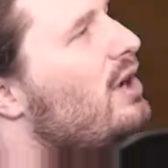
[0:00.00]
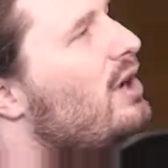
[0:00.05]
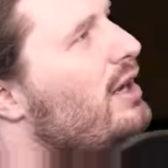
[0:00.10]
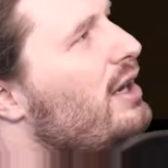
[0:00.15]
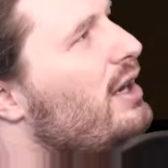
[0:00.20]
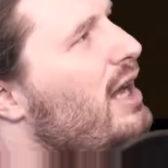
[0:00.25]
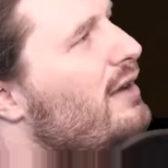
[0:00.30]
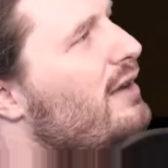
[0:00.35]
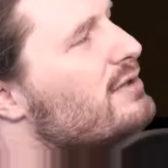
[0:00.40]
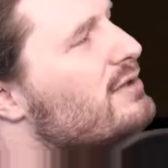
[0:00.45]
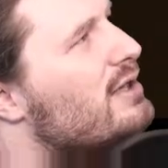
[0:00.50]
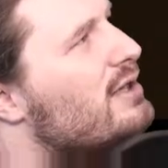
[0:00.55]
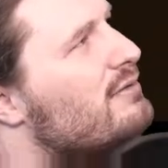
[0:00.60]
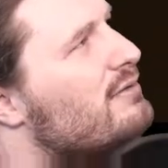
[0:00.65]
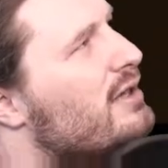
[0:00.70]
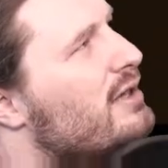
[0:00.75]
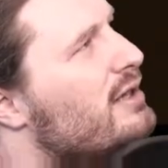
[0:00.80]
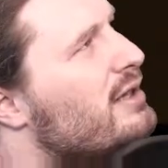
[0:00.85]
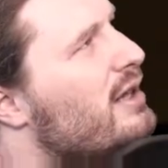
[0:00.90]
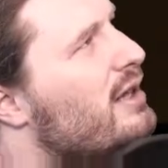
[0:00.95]
have stuff
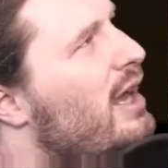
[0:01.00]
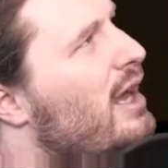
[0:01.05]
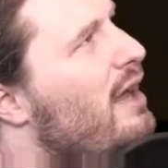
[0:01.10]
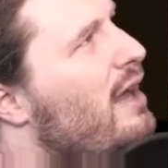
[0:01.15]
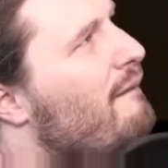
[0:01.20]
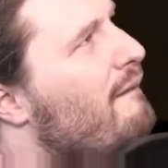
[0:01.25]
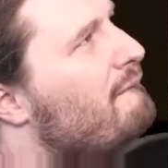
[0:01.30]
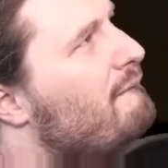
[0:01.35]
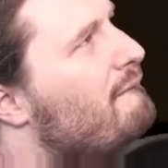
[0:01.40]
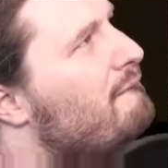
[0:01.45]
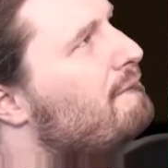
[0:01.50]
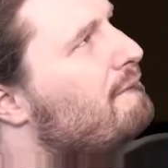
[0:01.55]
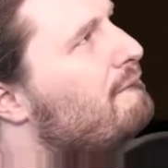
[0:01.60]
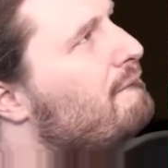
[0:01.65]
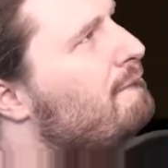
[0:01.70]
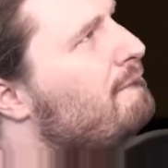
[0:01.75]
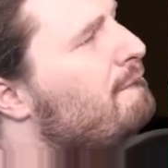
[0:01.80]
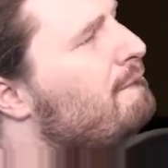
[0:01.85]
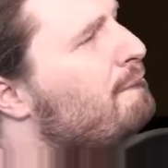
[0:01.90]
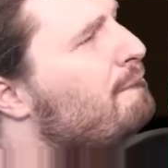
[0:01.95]
like that?
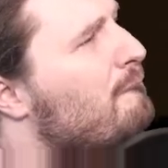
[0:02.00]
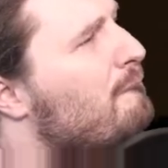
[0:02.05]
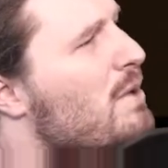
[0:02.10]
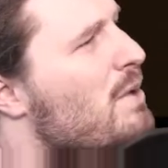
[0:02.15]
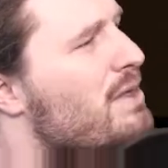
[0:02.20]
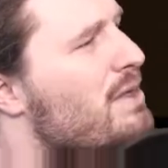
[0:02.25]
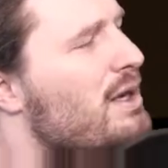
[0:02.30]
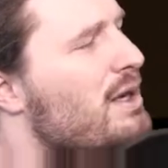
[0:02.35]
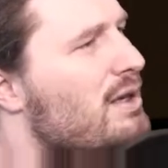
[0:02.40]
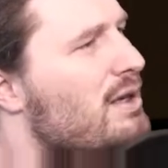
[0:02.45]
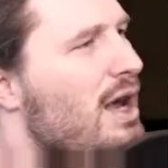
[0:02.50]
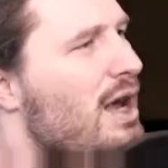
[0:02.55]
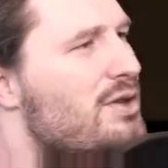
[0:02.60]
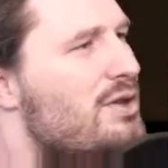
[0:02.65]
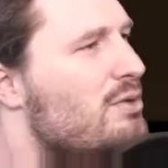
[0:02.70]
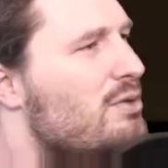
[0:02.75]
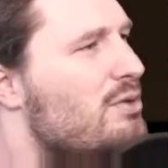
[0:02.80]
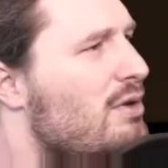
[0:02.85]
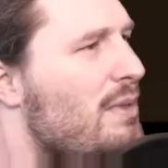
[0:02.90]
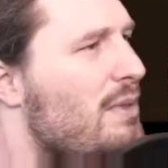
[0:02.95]
I
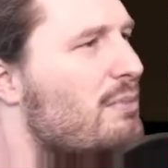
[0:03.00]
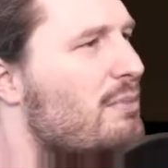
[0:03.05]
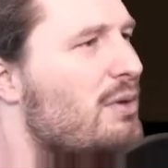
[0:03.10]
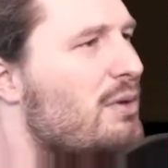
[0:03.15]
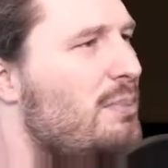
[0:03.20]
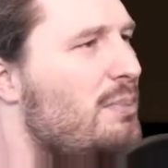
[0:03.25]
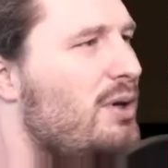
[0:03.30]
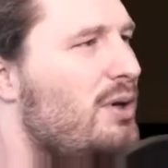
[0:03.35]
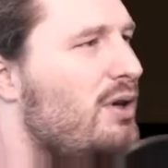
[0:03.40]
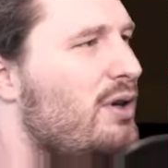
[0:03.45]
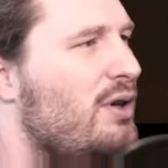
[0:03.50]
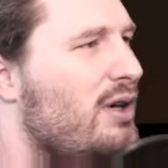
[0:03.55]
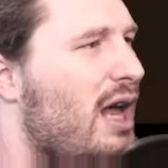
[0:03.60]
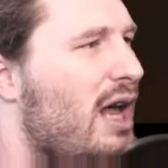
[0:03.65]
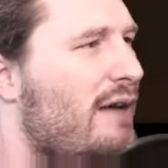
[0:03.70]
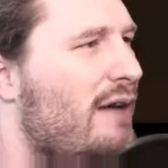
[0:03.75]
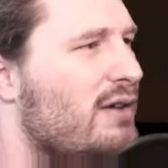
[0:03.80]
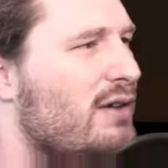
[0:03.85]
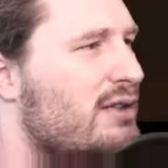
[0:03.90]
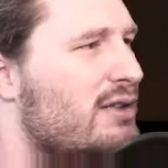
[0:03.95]
do remember Avorion
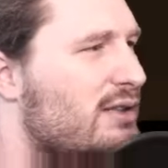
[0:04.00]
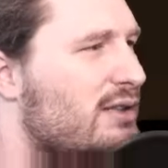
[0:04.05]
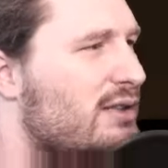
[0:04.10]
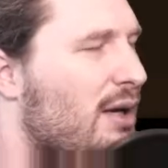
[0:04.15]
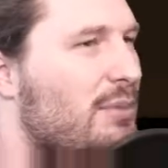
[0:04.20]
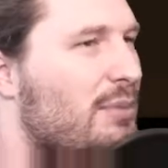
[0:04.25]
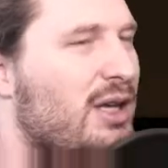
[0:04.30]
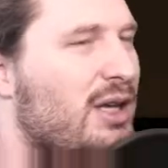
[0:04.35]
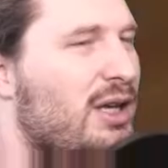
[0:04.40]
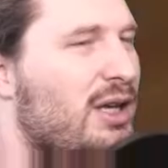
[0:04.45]
having something that